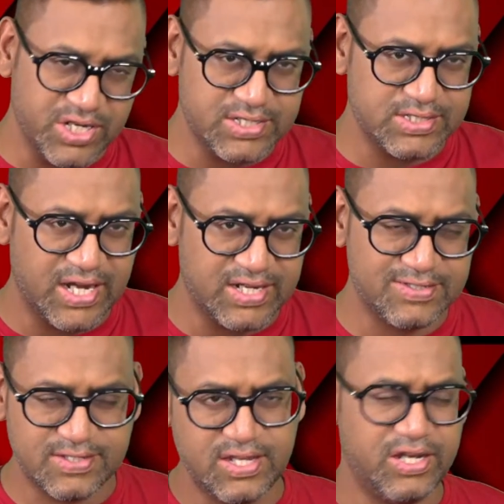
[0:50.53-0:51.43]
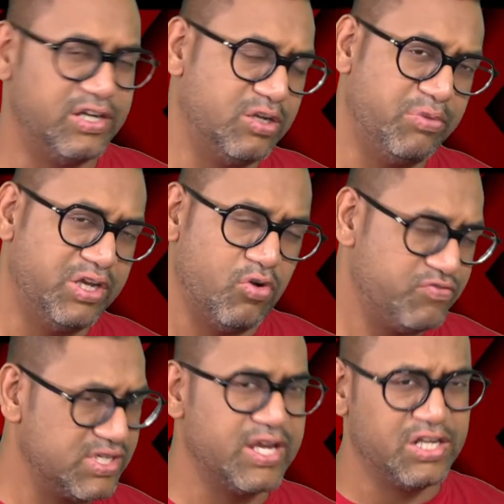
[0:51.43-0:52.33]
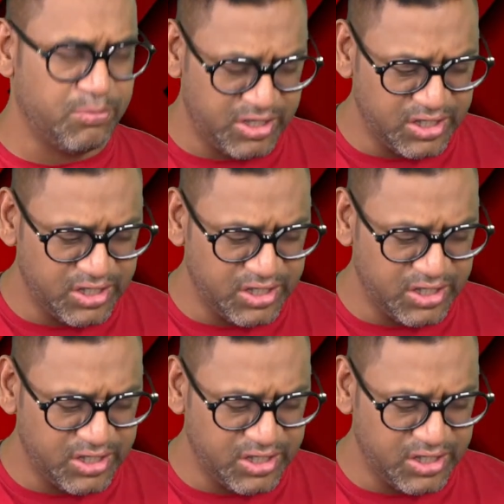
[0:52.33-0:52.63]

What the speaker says: that is CA intermediate.